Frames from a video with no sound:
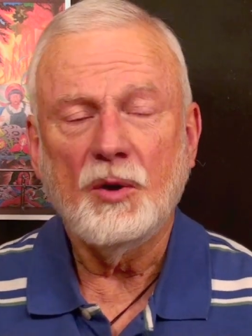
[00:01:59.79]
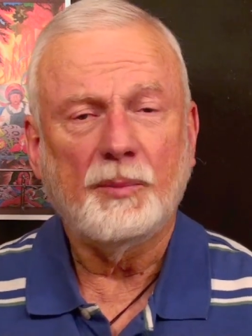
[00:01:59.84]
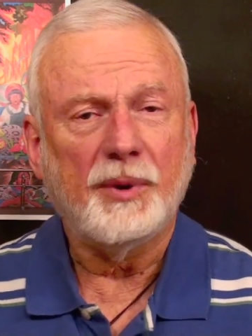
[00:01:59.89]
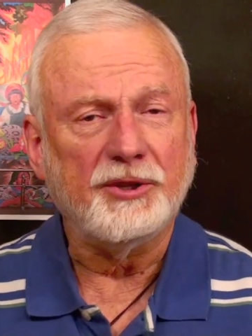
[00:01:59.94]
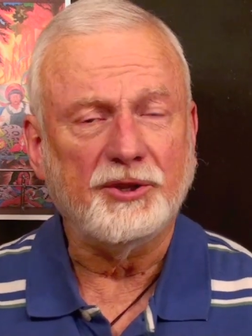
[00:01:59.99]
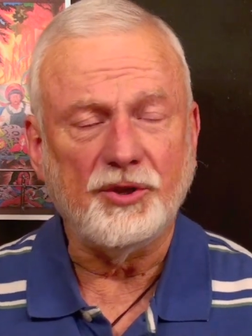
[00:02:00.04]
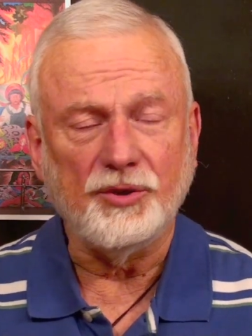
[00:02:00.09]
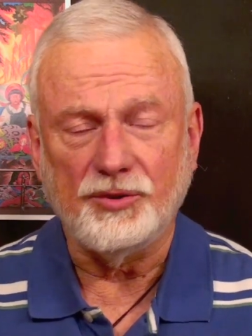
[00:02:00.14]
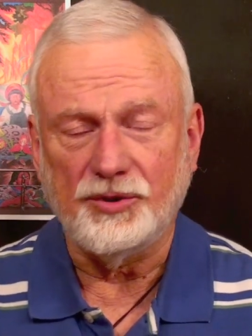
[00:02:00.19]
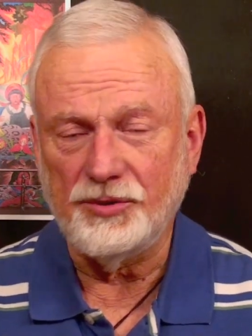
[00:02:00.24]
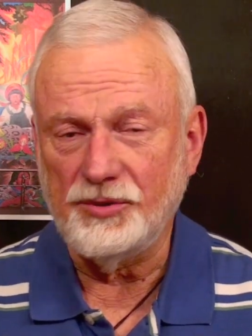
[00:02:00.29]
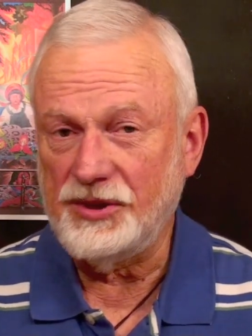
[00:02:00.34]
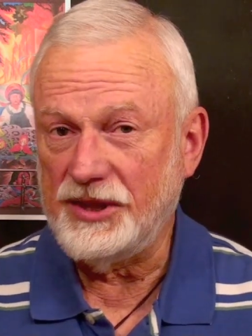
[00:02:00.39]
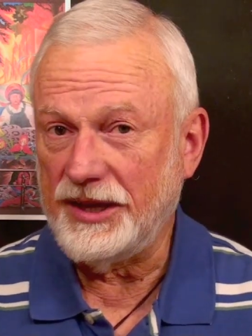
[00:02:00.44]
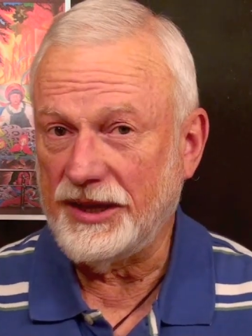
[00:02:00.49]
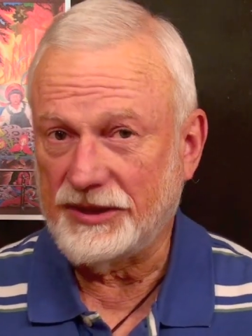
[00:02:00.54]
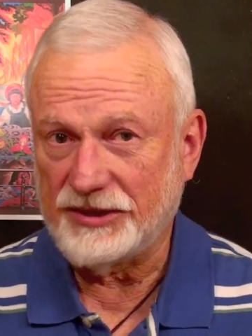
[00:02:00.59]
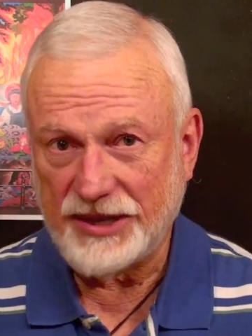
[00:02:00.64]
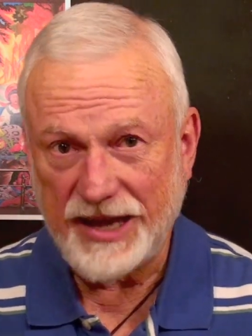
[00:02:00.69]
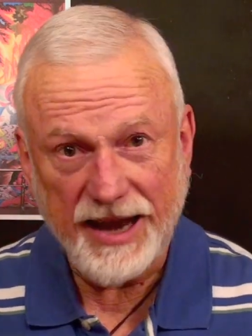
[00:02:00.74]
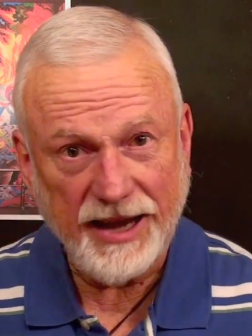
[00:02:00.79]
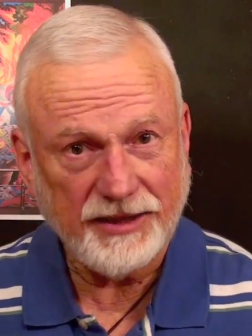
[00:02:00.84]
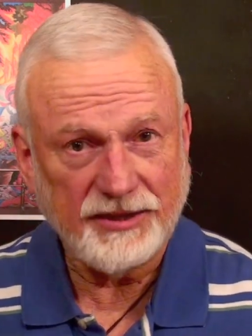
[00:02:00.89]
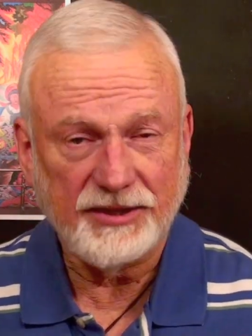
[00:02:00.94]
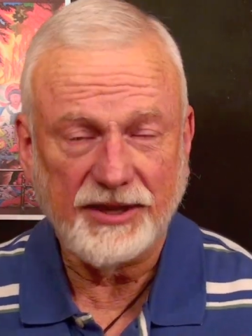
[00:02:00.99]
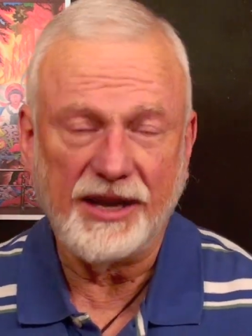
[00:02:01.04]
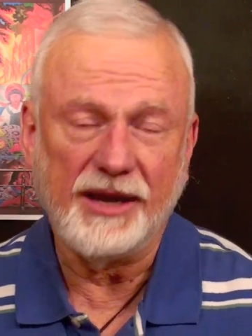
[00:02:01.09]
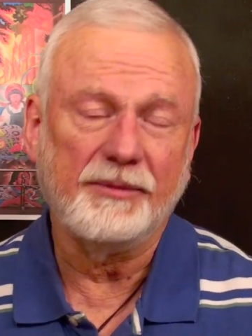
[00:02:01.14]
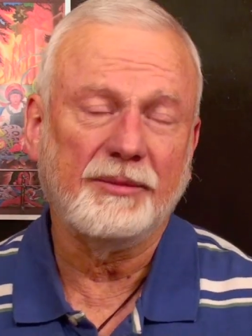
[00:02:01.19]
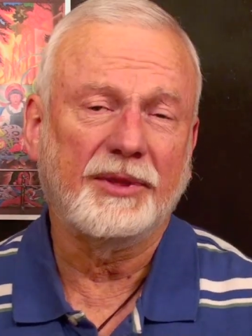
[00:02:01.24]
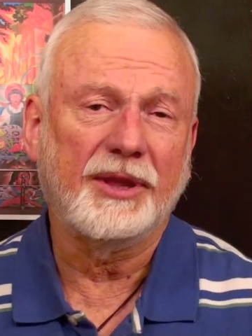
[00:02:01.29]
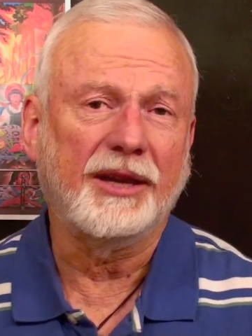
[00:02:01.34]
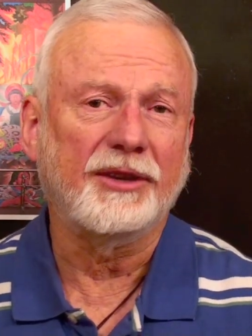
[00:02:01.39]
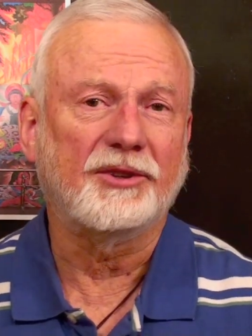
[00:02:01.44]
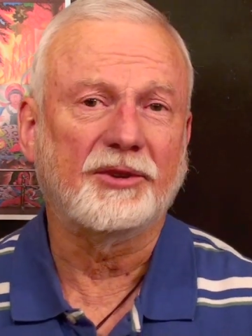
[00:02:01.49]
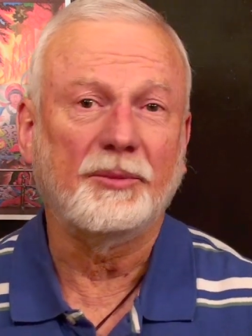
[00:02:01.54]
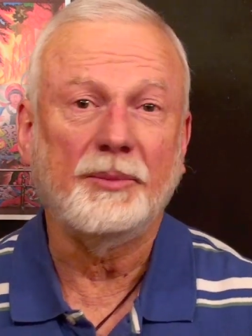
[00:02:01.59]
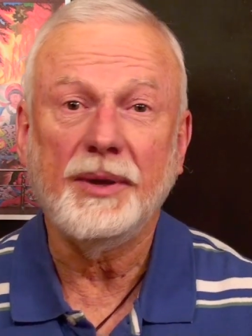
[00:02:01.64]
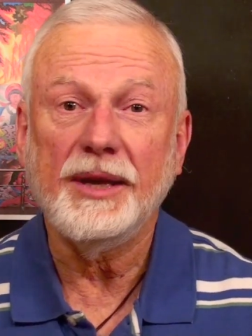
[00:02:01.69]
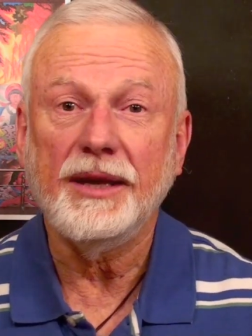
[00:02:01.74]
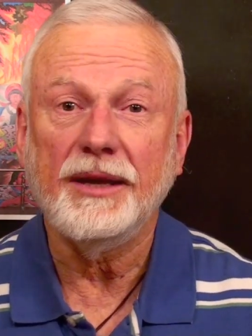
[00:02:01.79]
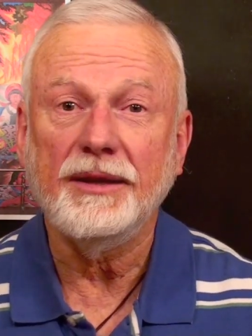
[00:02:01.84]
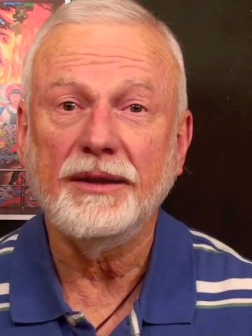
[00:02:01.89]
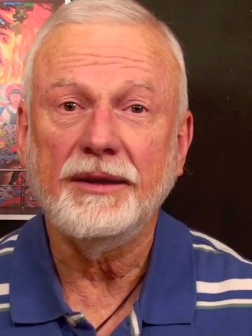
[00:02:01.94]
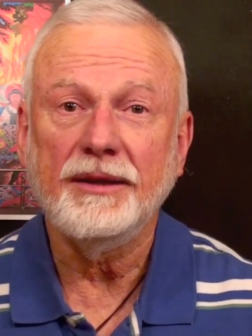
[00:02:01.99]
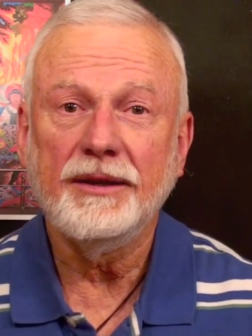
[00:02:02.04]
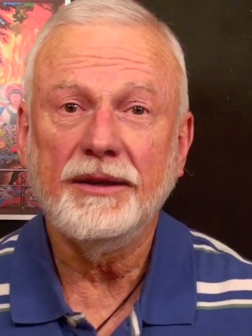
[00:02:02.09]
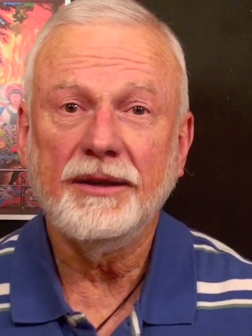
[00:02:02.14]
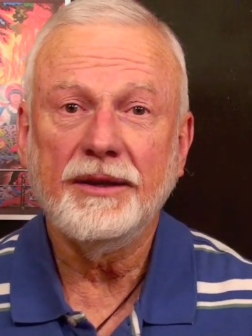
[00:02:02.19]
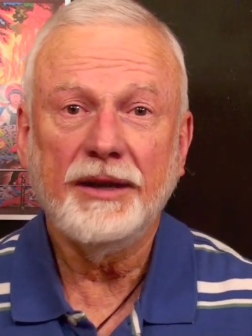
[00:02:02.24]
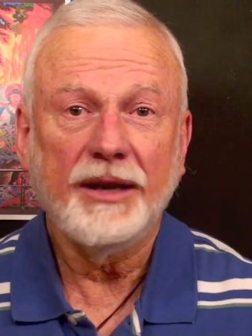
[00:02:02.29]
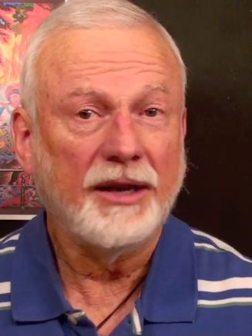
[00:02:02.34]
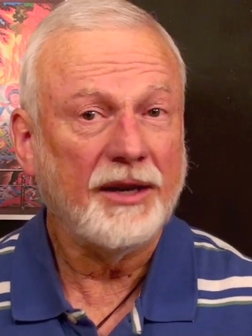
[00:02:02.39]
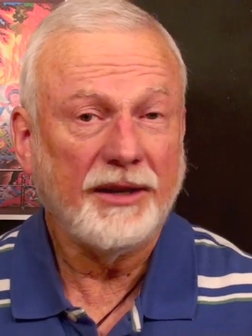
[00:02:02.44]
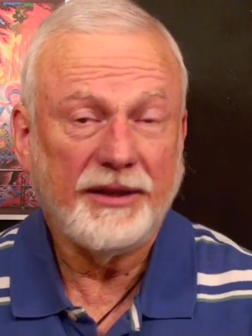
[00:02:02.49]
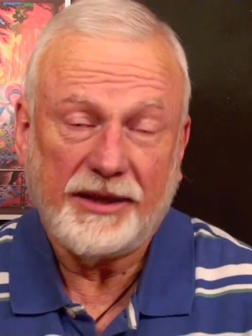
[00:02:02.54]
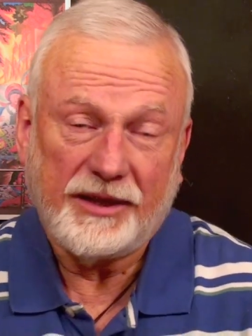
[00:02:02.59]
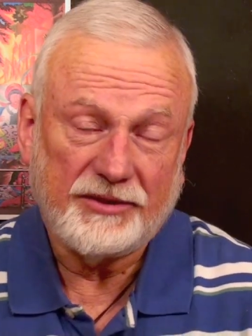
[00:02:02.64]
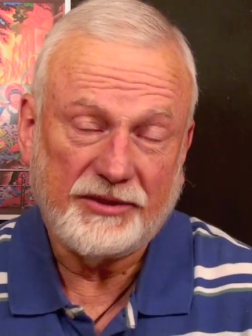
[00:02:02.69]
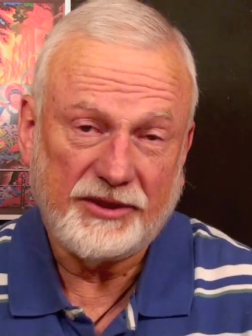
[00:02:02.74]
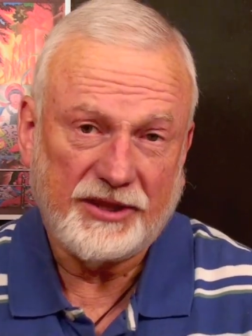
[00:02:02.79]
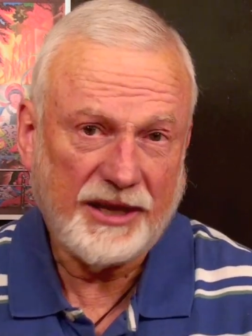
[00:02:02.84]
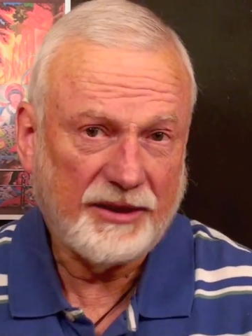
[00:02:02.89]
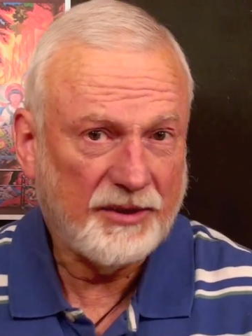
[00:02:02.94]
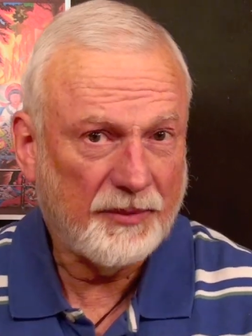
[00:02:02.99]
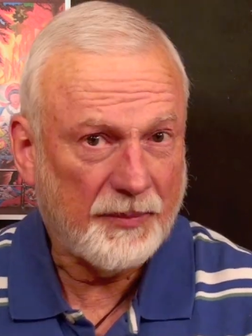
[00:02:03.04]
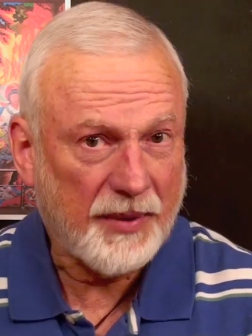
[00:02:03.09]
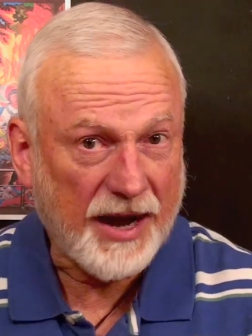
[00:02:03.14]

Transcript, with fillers: But you do the exact same thing to me, and it doesn't seem to